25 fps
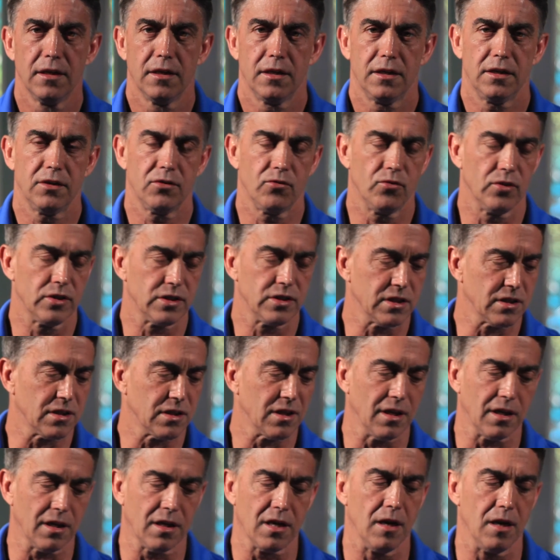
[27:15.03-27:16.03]
and we're just
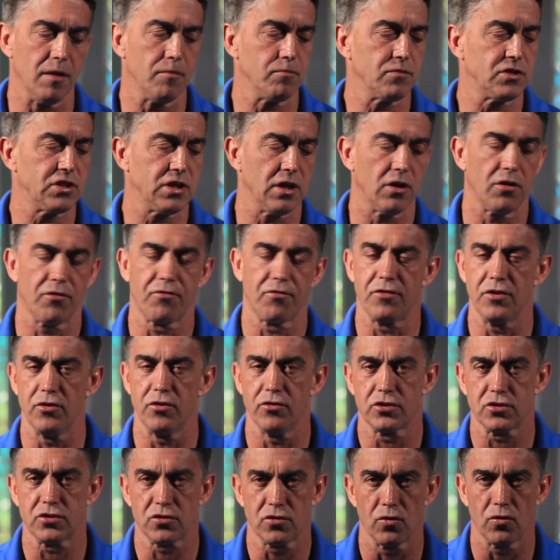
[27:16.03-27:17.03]
going to come share a few
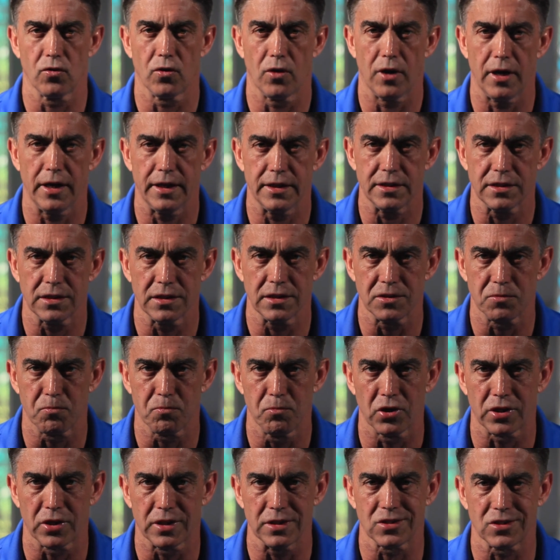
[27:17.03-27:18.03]
stories. His
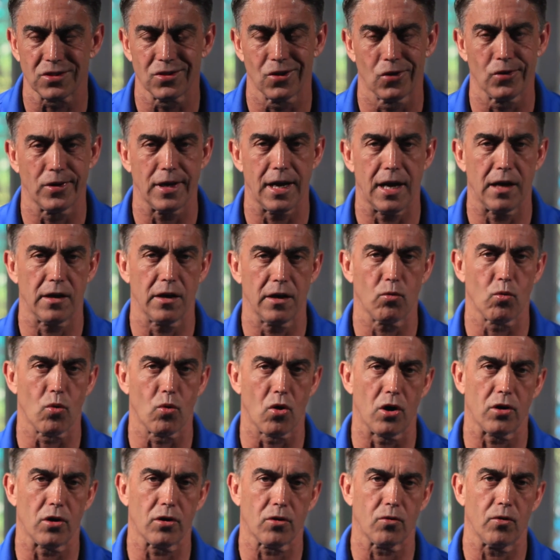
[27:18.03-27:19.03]
book is sold out at
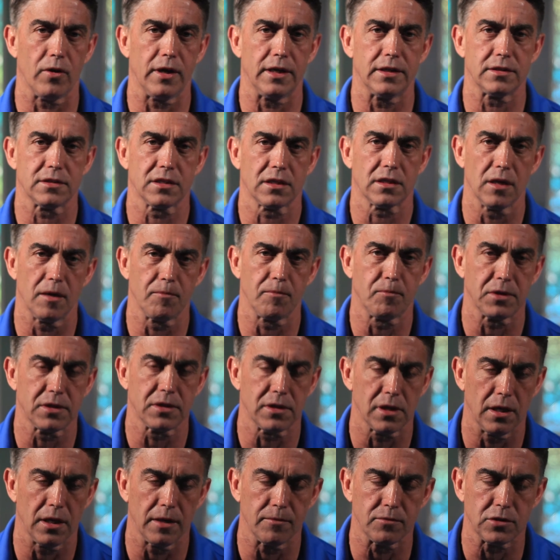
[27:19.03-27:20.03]
Walgreens a couple
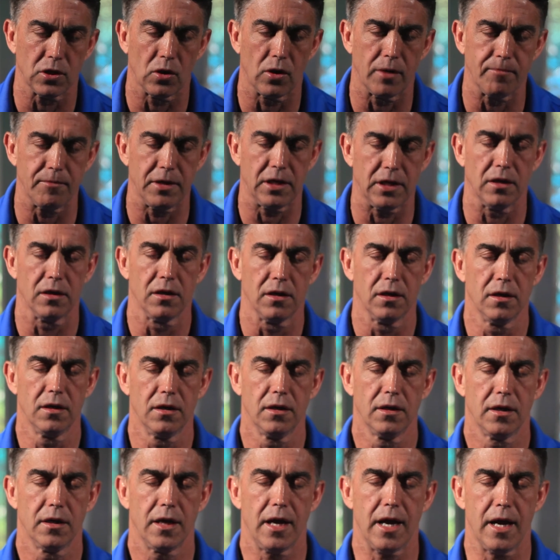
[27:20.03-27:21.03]
times,
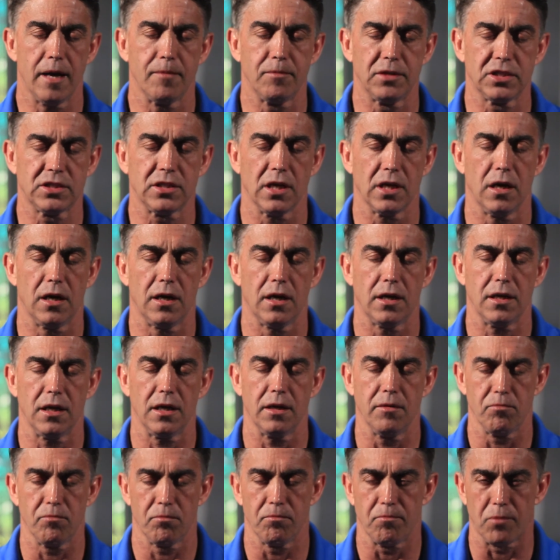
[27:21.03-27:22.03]
Amazon
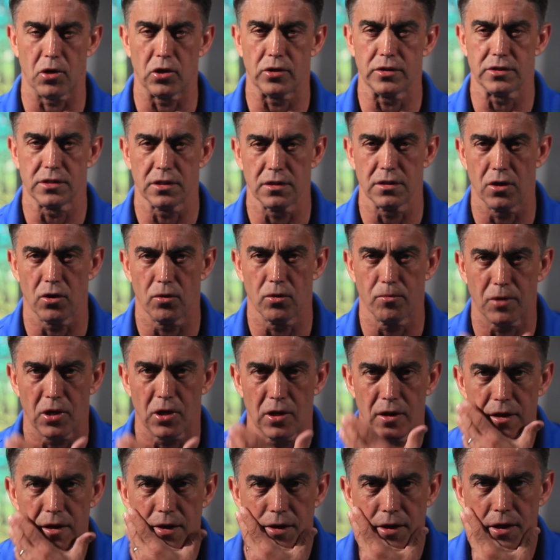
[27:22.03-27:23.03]
and Barnes &
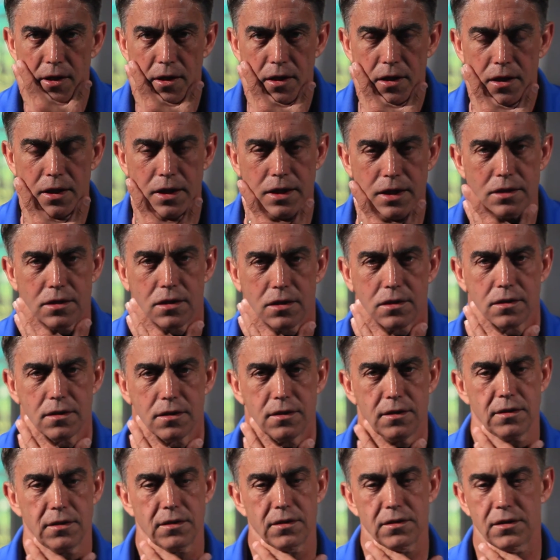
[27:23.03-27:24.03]
Noble. It's
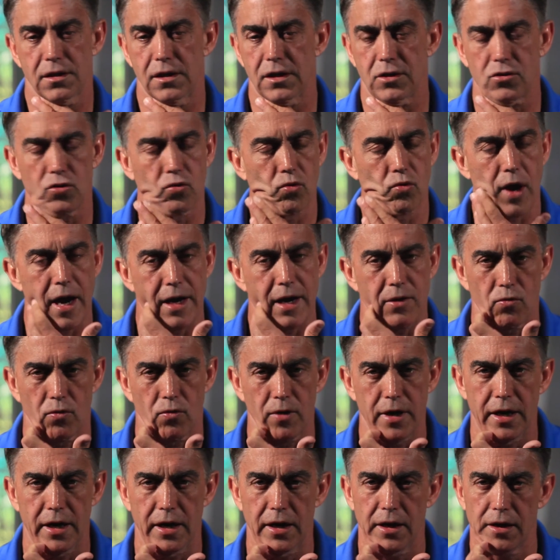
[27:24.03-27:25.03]
a great
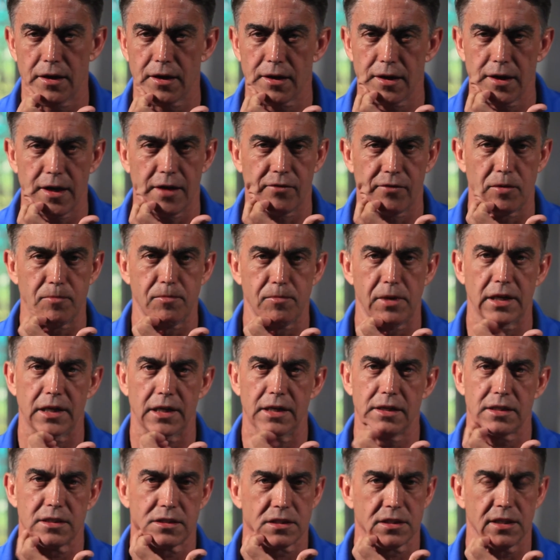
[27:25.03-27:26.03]
read. Everybody
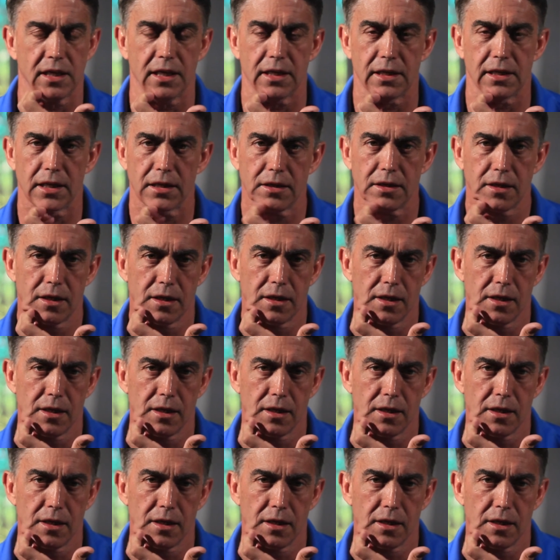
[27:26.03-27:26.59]
has said it.